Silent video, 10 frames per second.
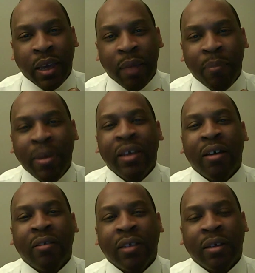And many
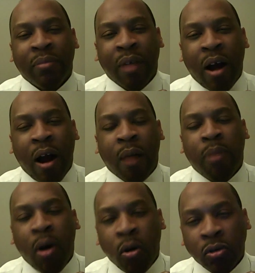of them are
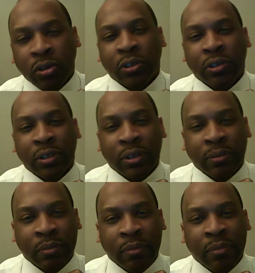posers.
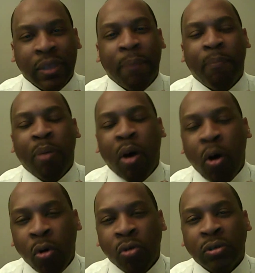They
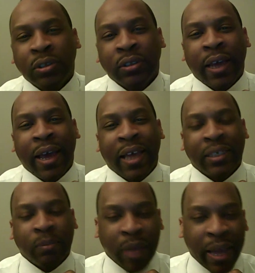pose
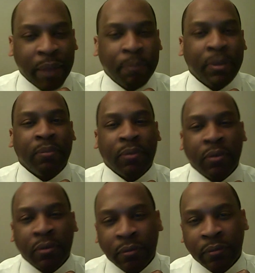as black
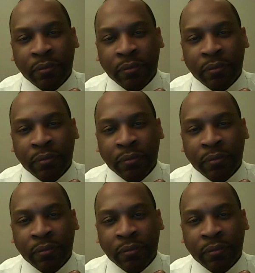people.